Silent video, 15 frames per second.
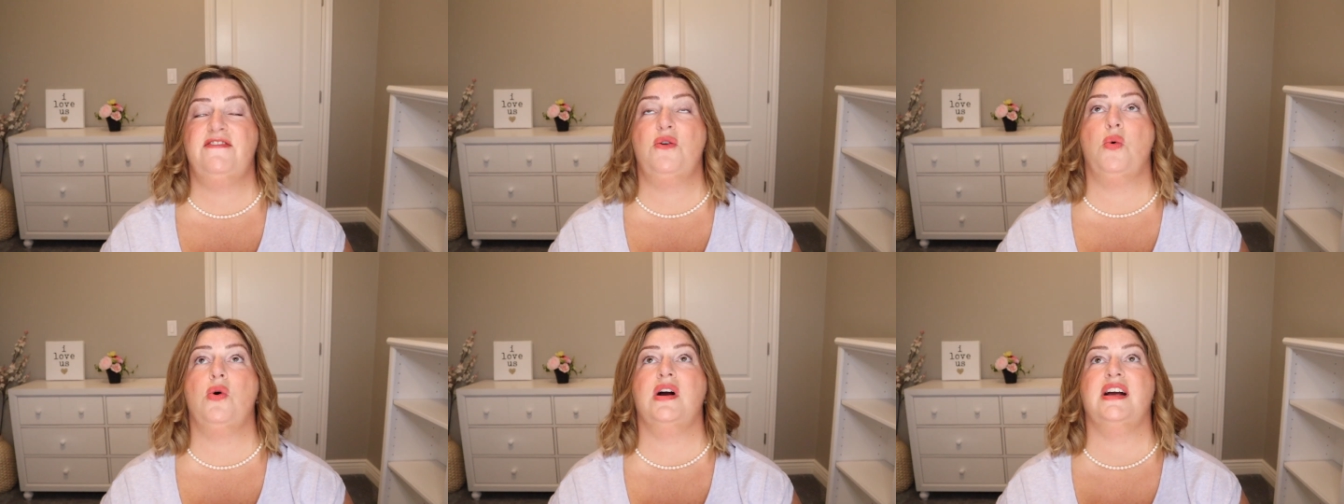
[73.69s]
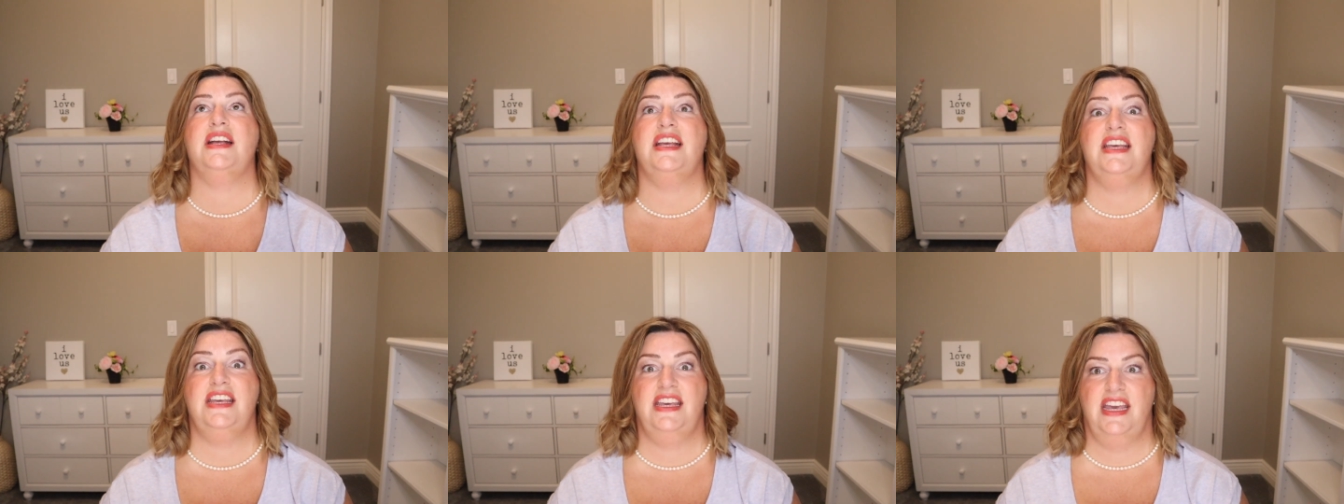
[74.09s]
for
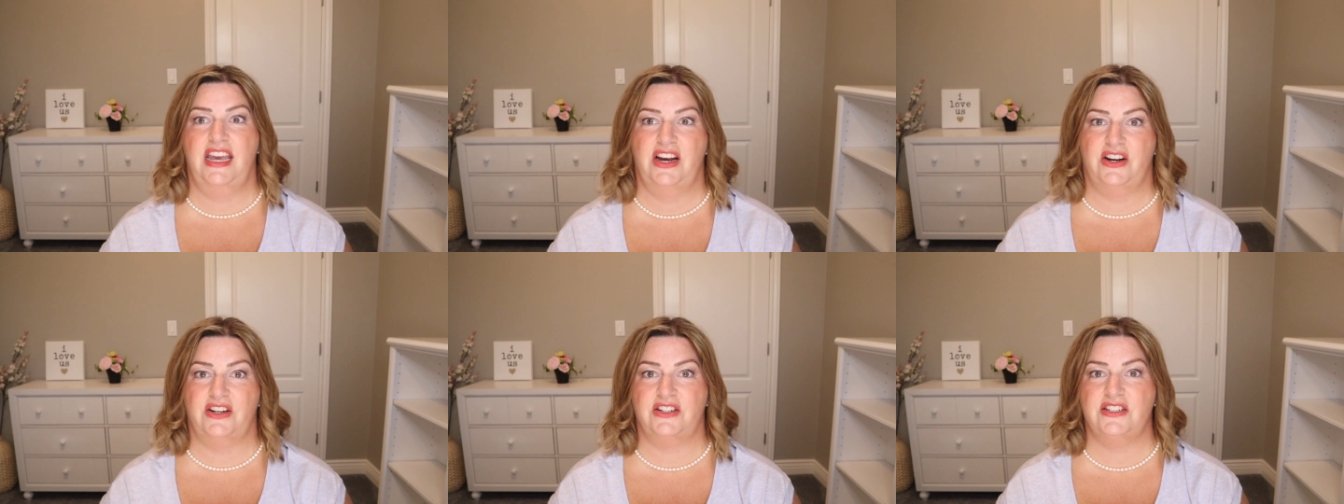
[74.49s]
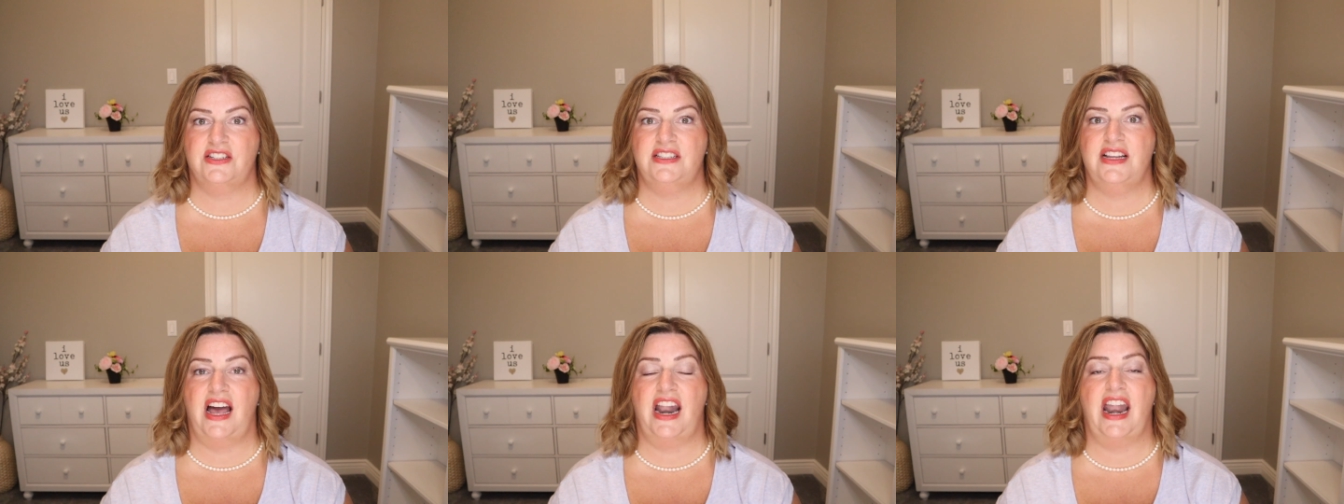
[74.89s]

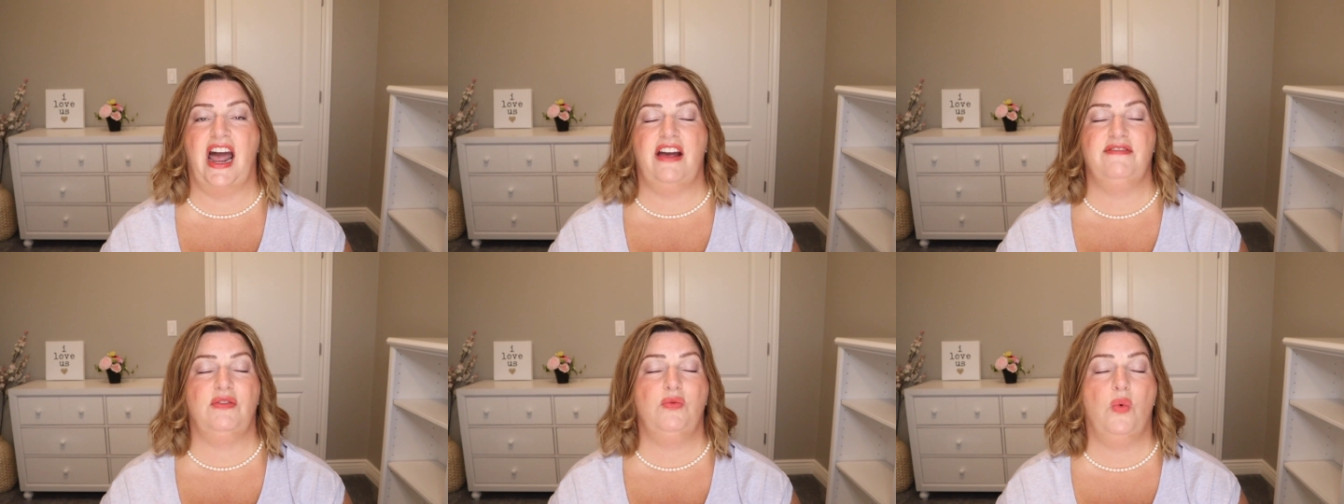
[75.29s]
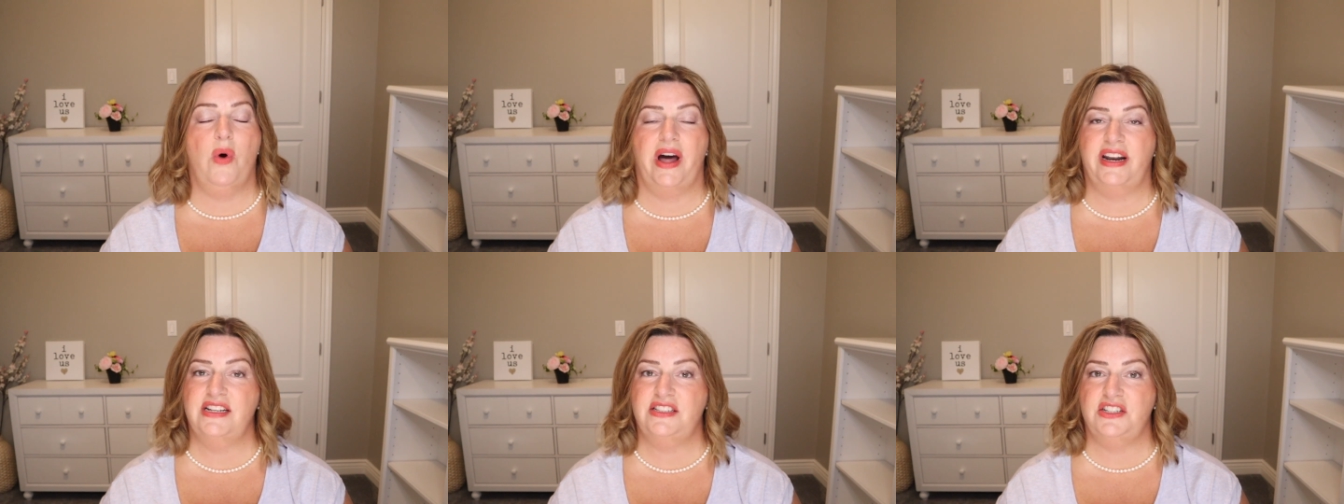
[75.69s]
years and I've
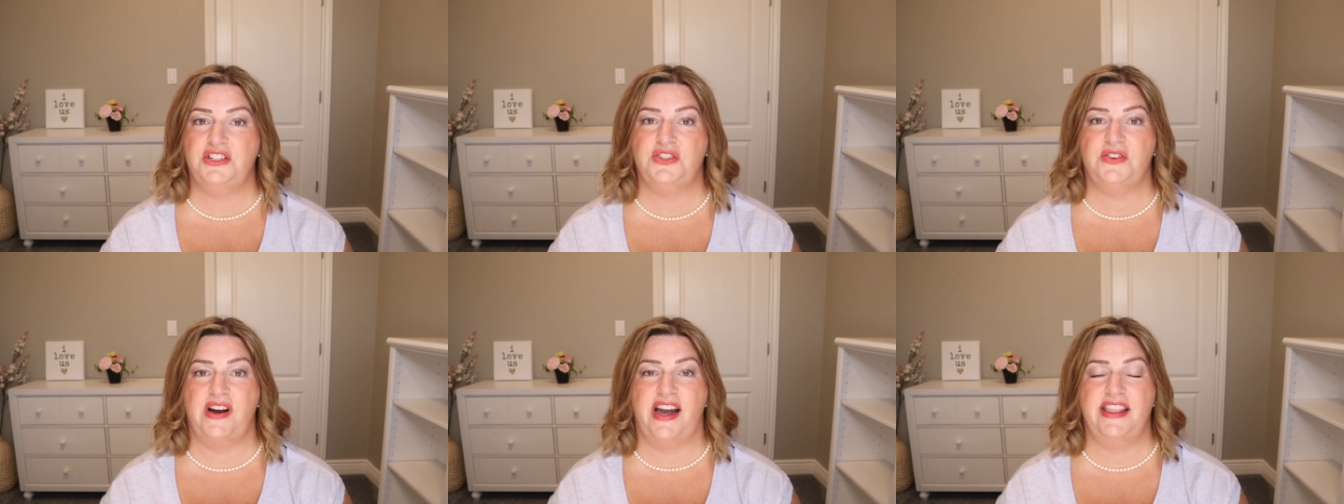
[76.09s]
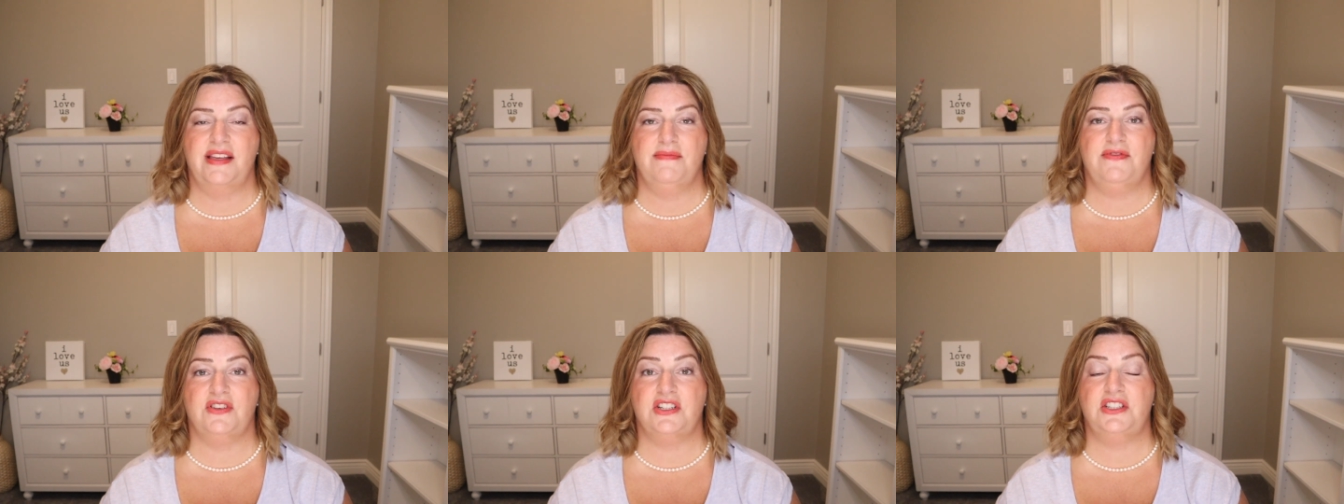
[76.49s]
wanted to try
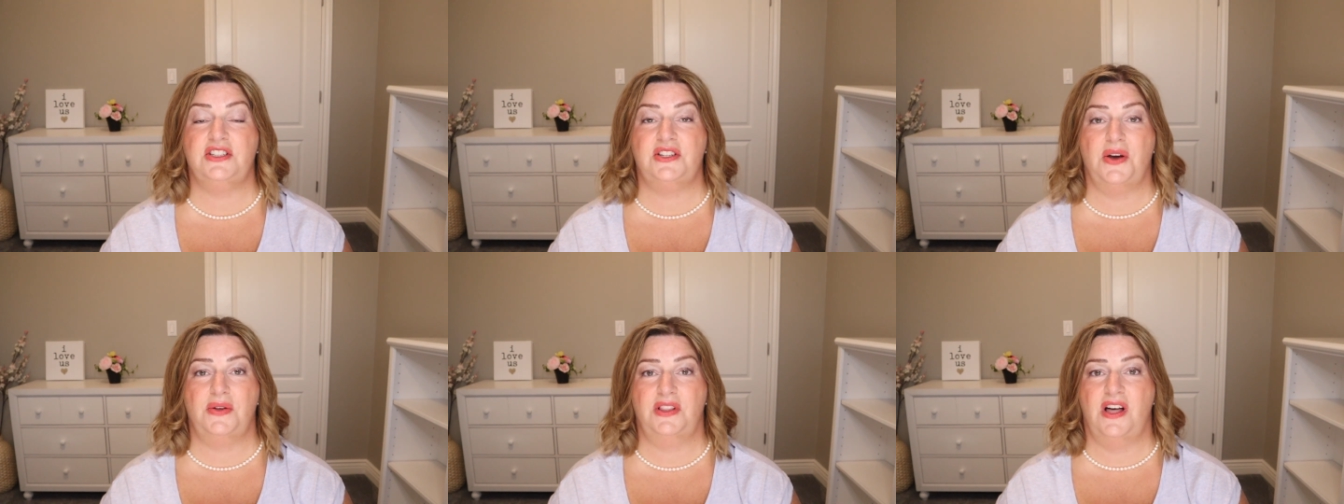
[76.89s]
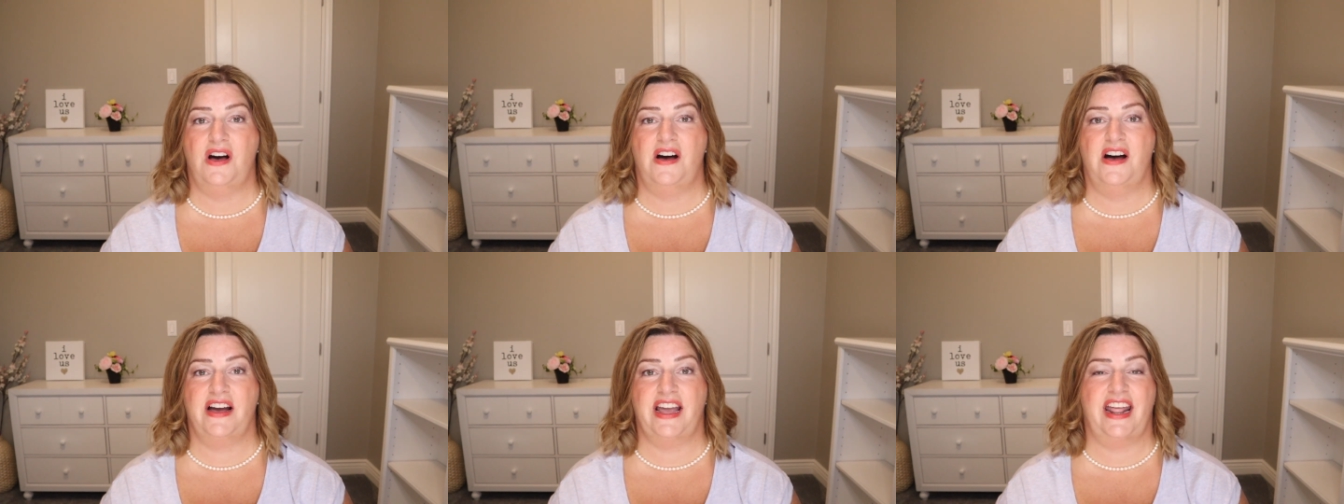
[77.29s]
them for so
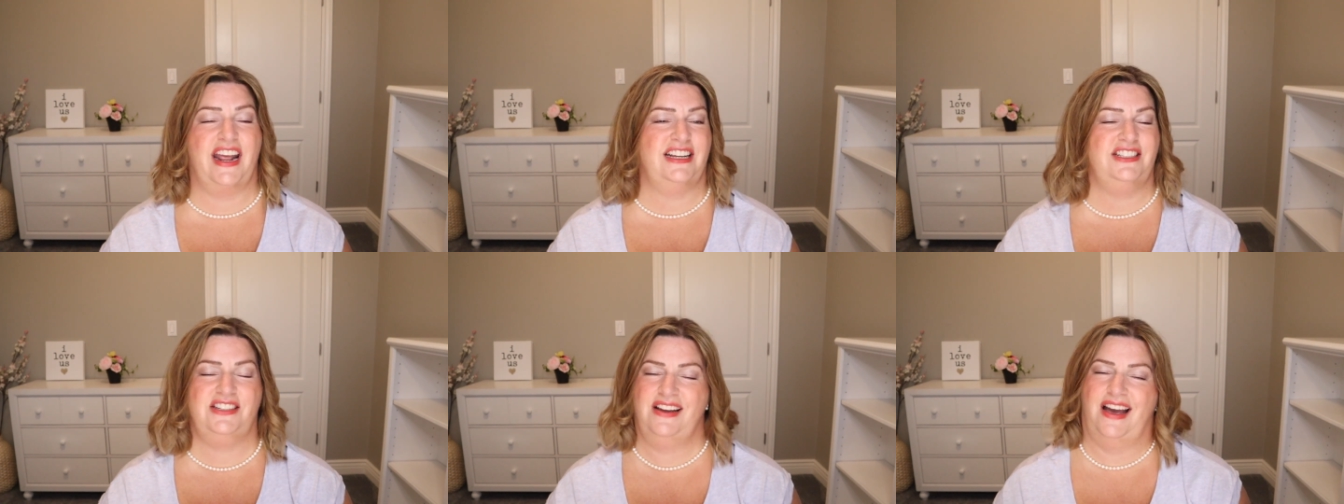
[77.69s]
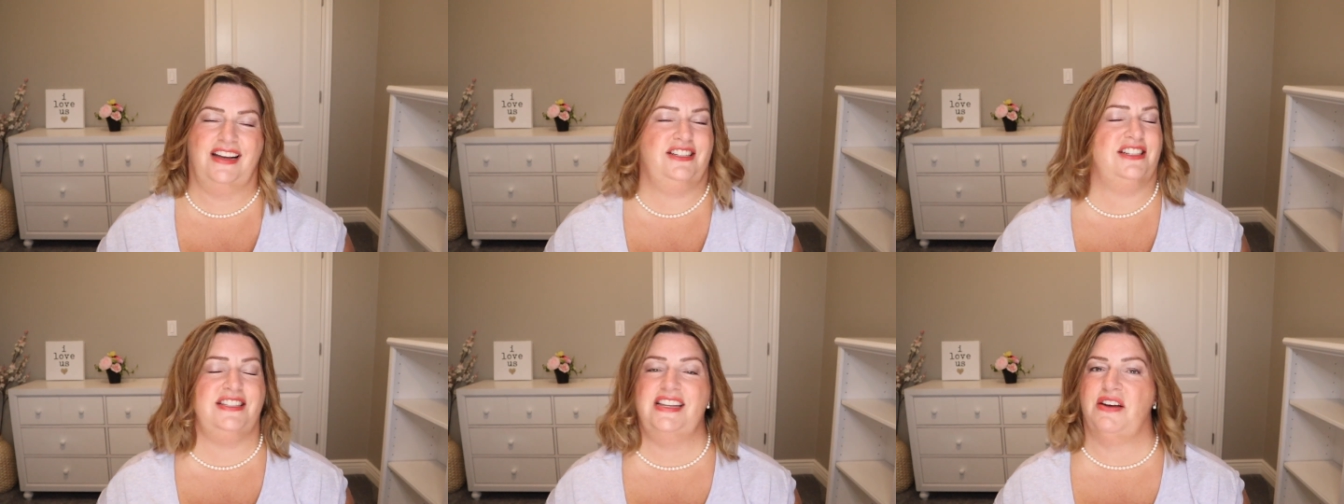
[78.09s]
long and I,
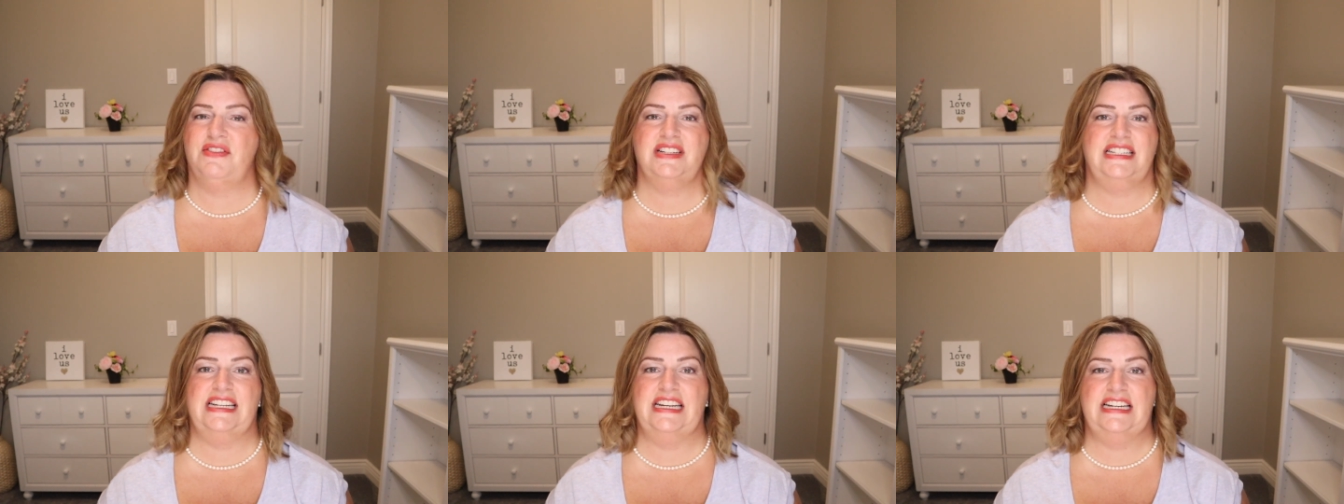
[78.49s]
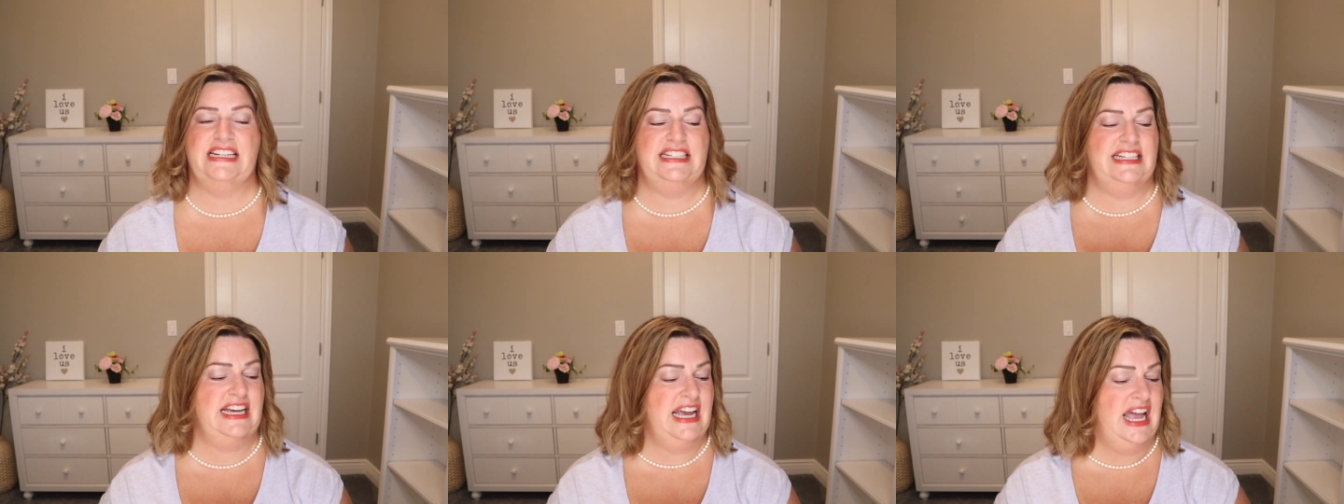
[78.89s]
I just never
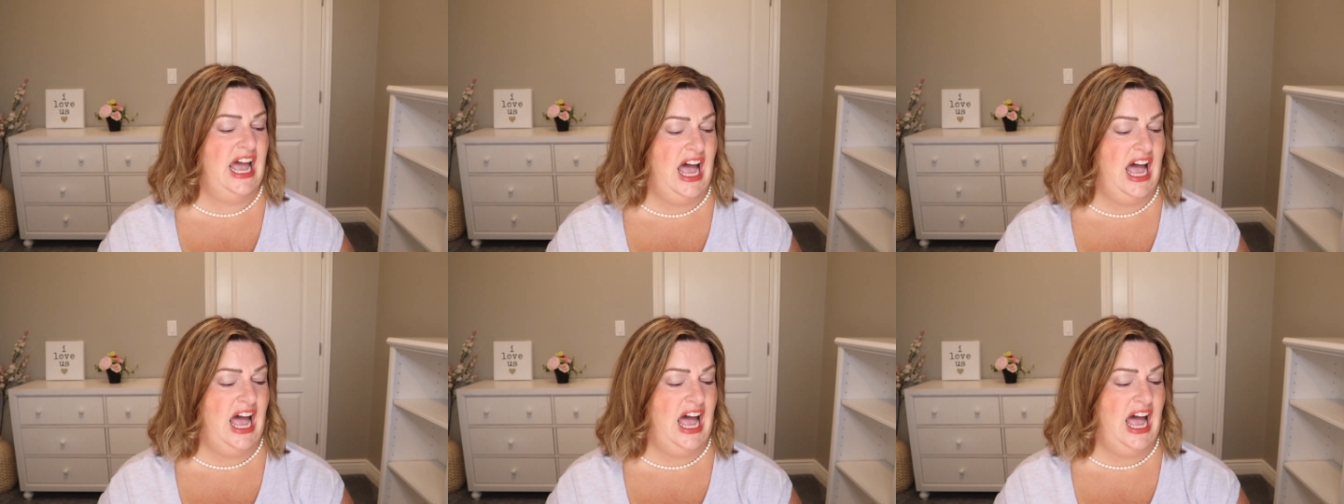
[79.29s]
did.